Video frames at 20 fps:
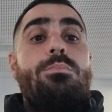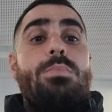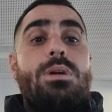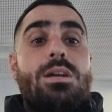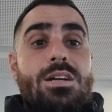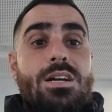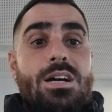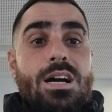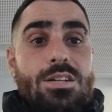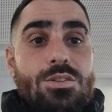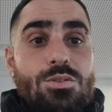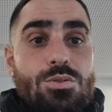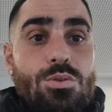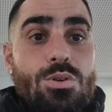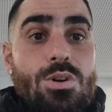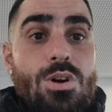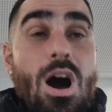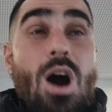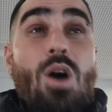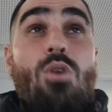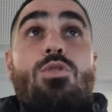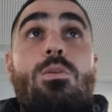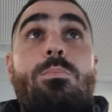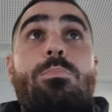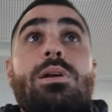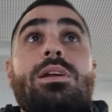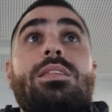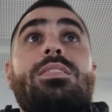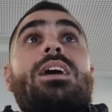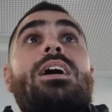mercato. I'll
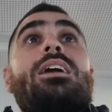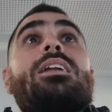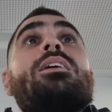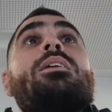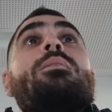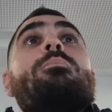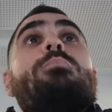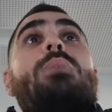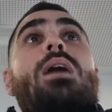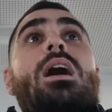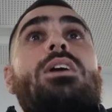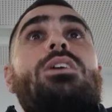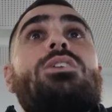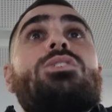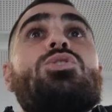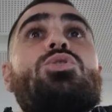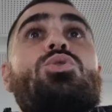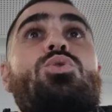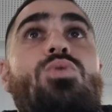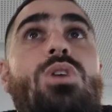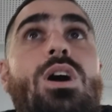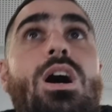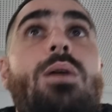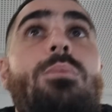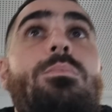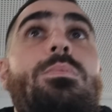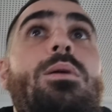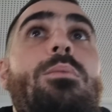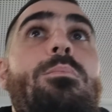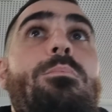repeat that. Marcus
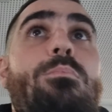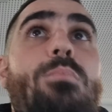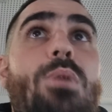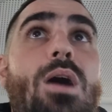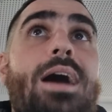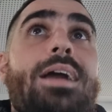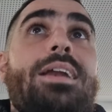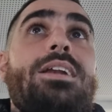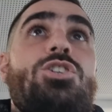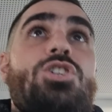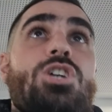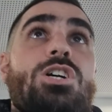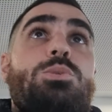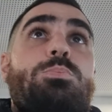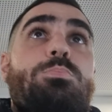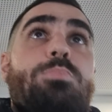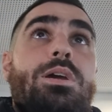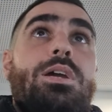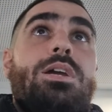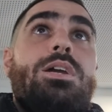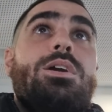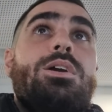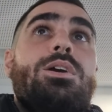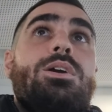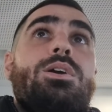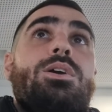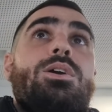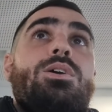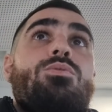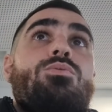Thuram might just be
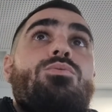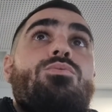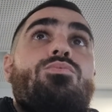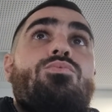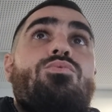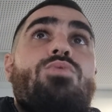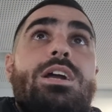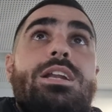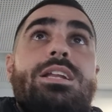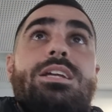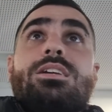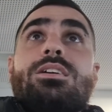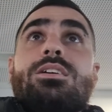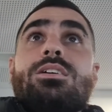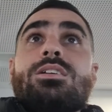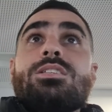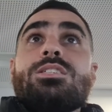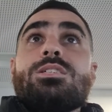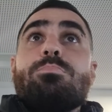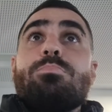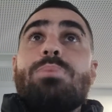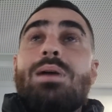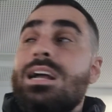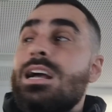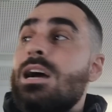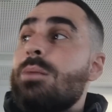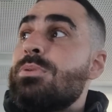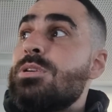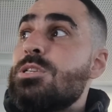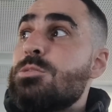ready to
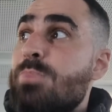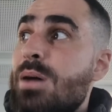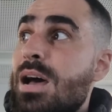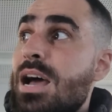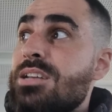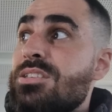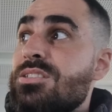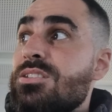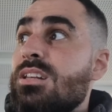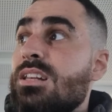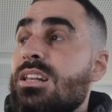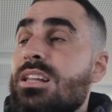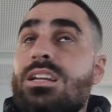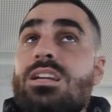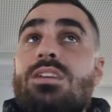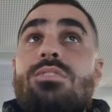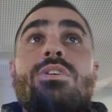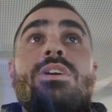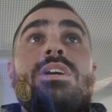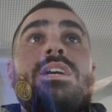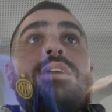pack up his bags and leave